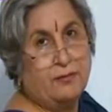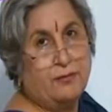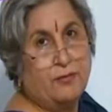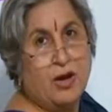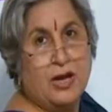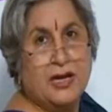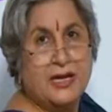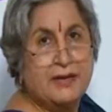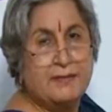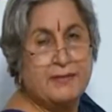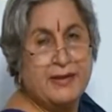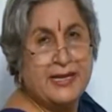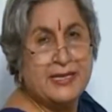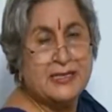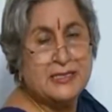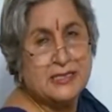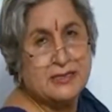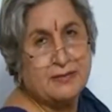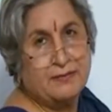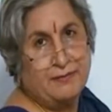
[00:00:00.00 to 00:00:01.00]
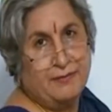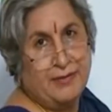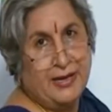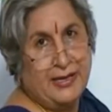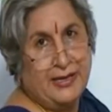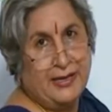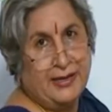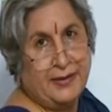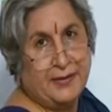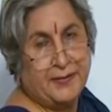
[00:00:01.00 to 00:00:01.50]
Poly means
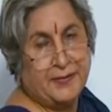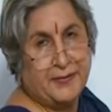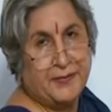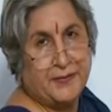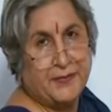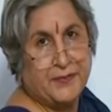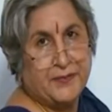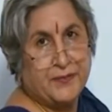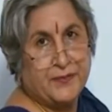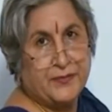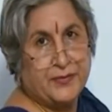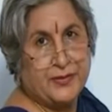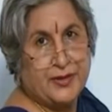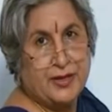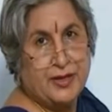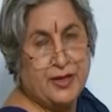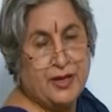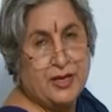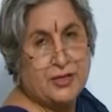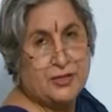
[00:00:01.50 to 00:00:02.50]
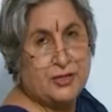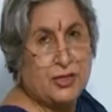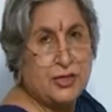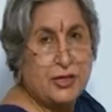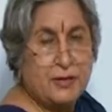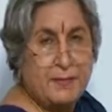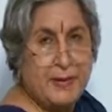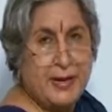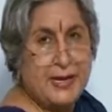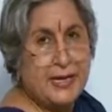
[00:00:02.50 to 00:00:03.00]
many. So
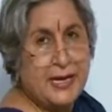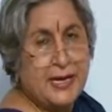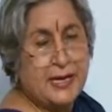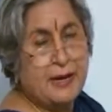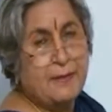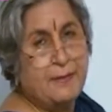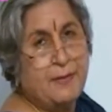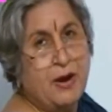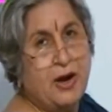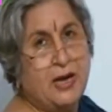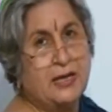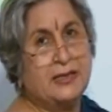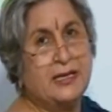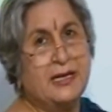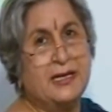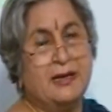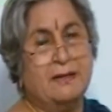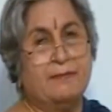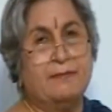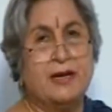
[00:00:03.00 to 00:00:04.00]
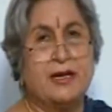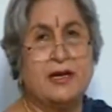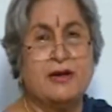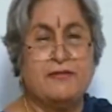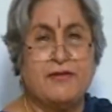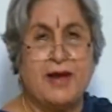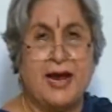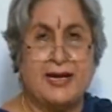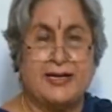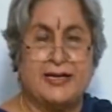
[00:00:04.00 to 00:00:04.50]
depending upon the number of
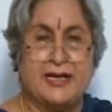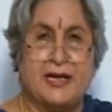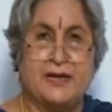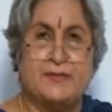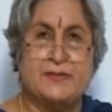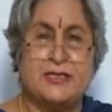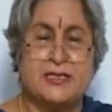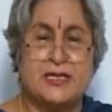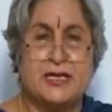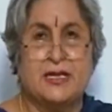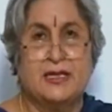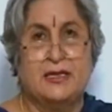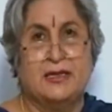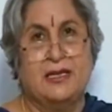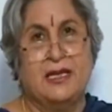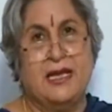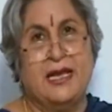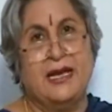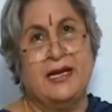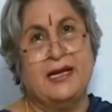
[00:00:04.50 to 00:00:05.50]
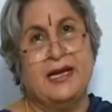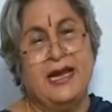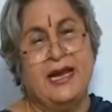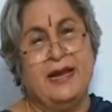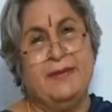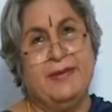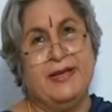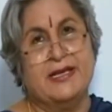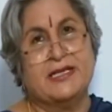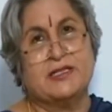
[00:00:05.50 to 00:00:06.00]
atoms, their
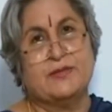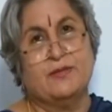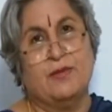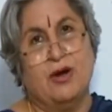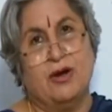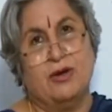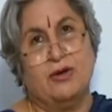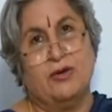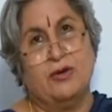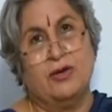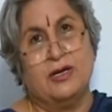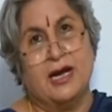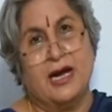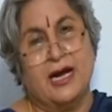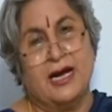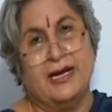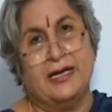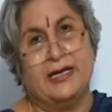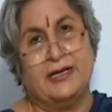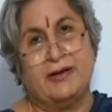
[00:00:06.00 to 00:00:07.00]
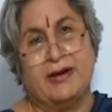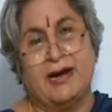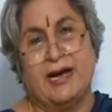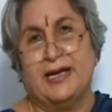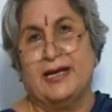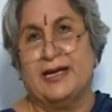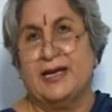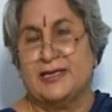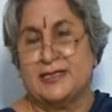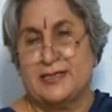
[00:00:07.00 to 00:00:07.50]
name is mono, di,
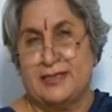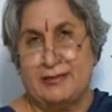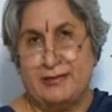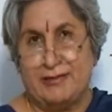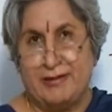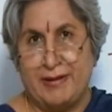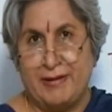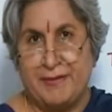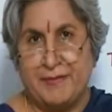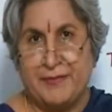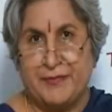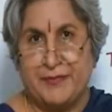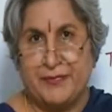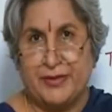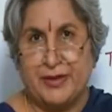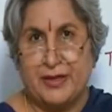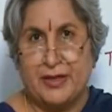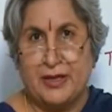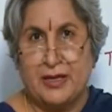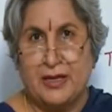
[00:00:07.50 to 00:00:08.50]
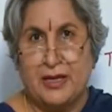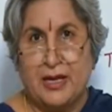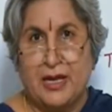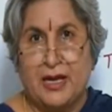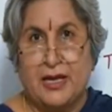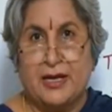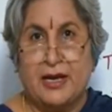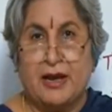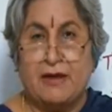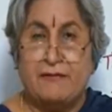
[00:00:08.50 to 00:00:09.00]
tri, etc.
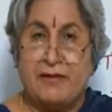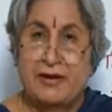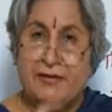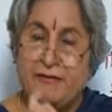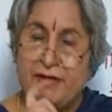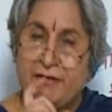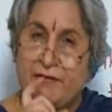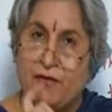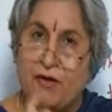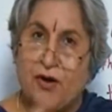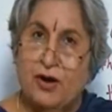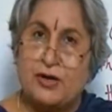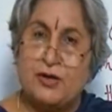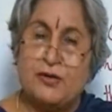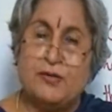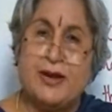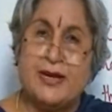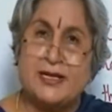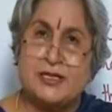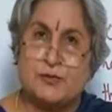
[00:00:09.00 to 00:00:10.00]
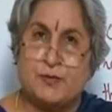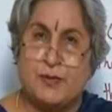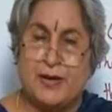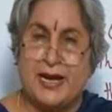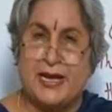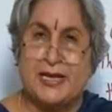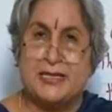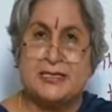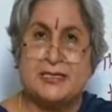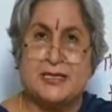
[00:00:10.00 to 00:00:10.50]
Now when we want to
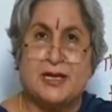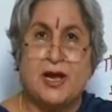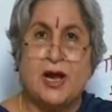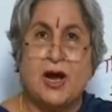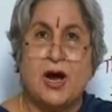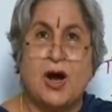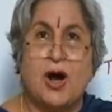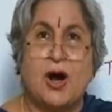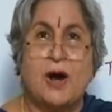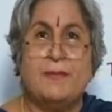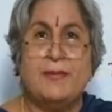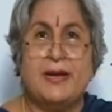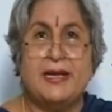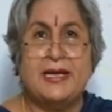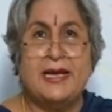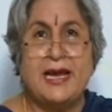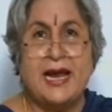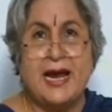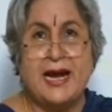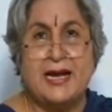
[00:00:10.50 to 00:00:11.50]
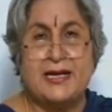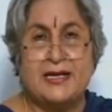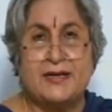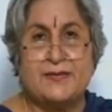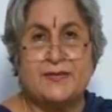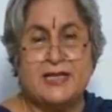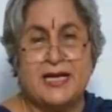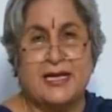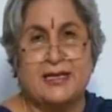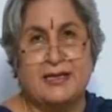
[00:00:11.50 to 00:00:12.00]
express how many
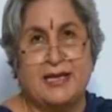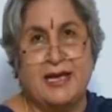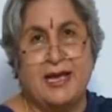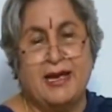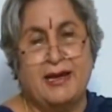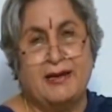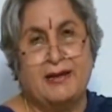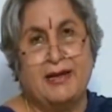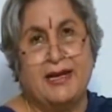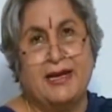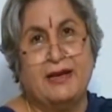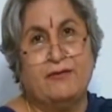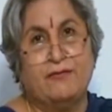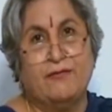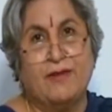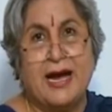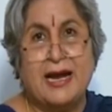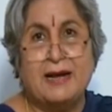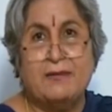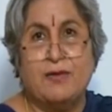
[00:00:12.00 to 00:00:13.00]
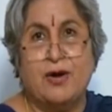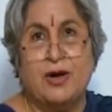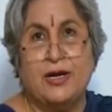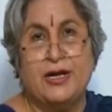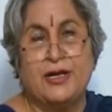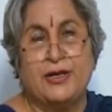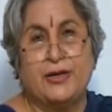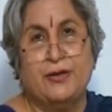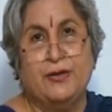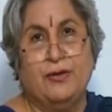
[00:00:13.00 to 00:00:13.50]
atoms are there in one
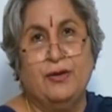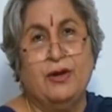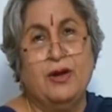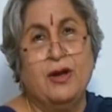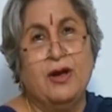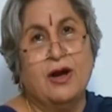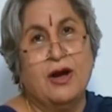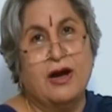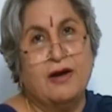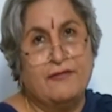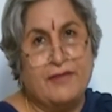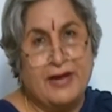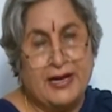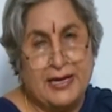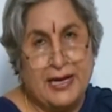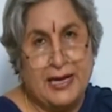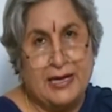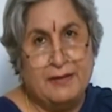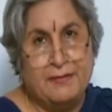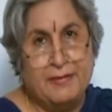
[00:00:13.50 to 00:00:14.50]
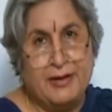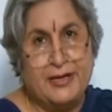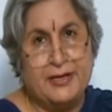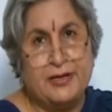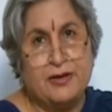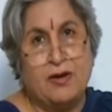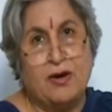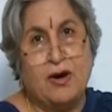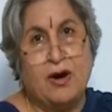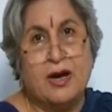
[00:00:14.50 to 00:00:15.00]
molecule of an element
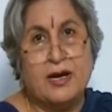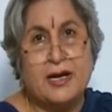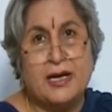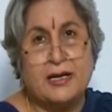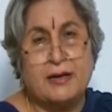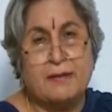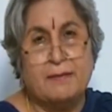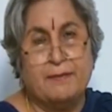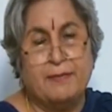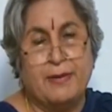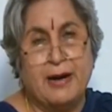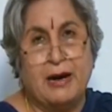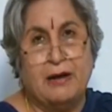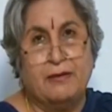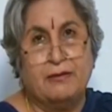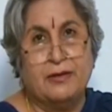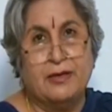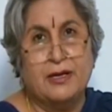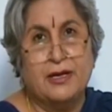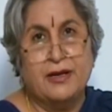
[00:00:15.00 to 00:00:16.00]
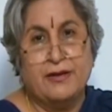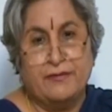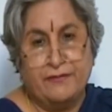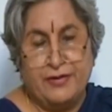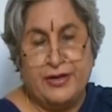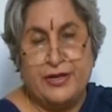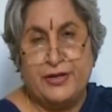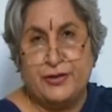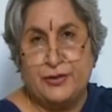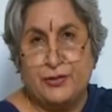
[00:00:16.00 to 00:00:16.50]
or a compound,
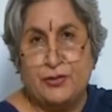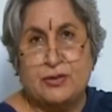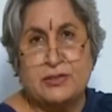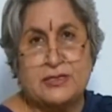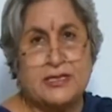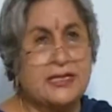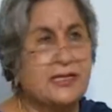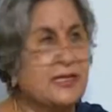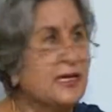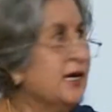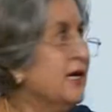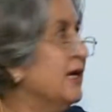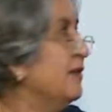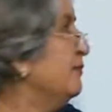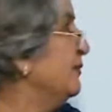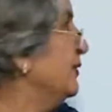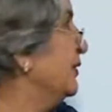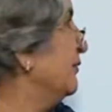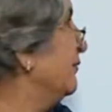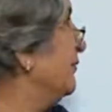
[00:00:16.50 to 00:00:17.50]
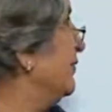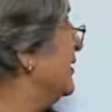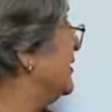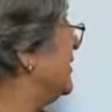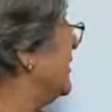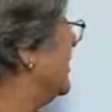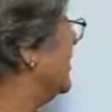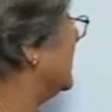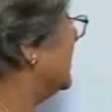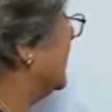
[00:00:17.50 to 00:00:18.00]
we use a term which
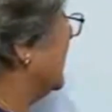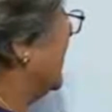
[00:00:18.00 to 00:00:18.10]
is